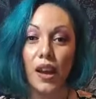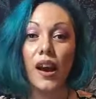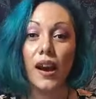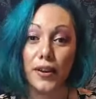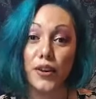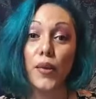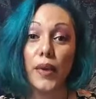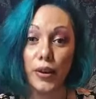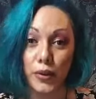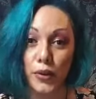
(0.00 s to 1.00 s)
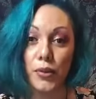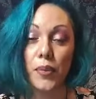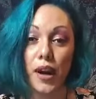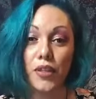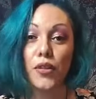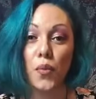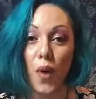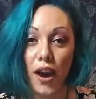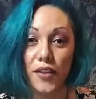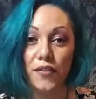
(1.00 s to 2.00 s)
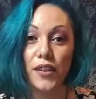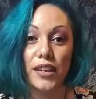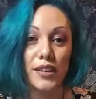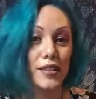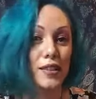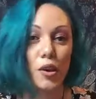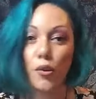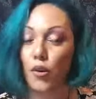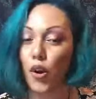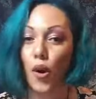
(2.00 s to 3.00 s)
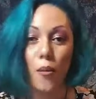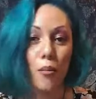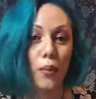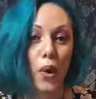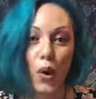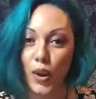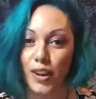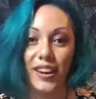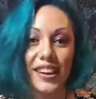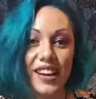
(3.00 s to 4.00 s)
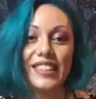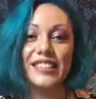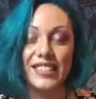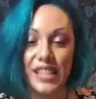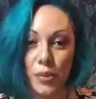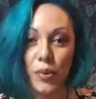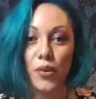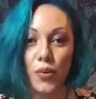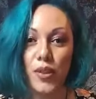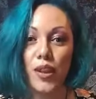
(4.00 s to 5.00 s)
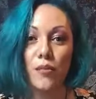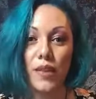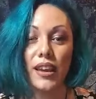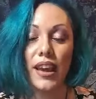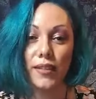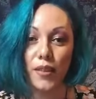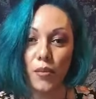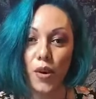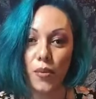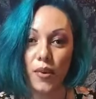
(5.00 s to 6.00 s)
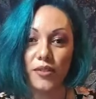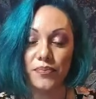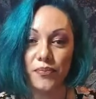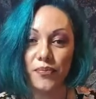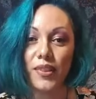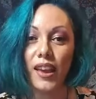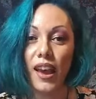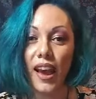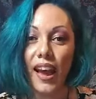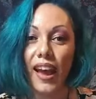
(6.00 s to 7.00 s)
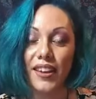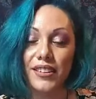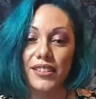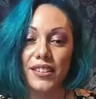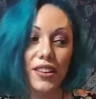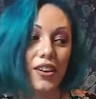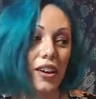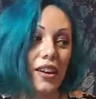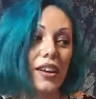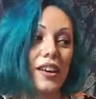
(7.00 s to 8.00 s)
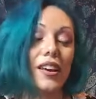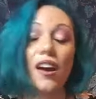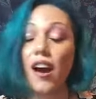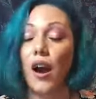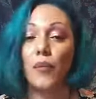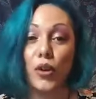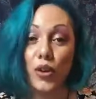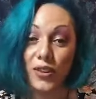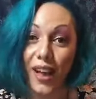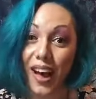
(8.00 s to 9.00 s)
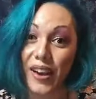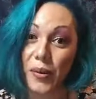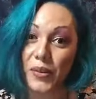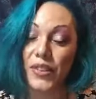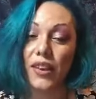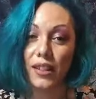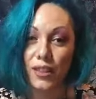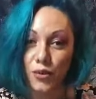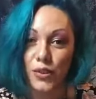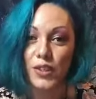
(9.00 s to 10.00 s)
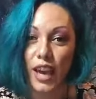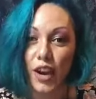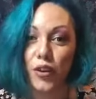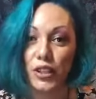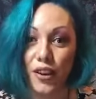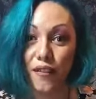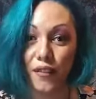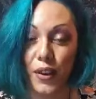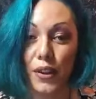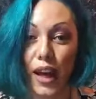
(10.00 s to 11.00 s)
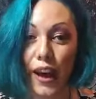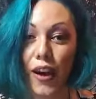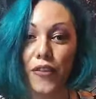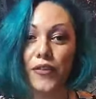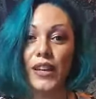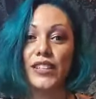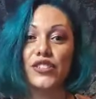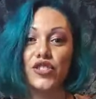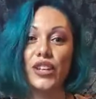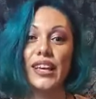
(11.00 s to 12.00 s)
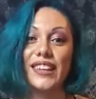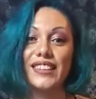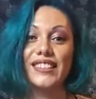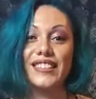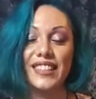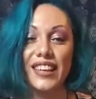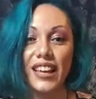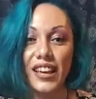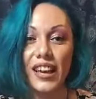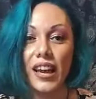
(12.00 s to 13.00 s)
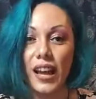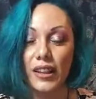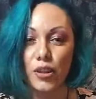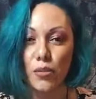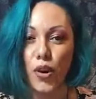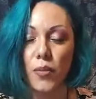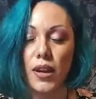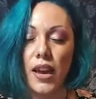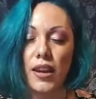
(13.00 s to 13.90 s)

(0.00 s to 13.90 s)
I don't know about you, but the wife is burning deep within me at the moment. And I'm not gonna lie, it was a little scary to feel how fierce she is at the moment.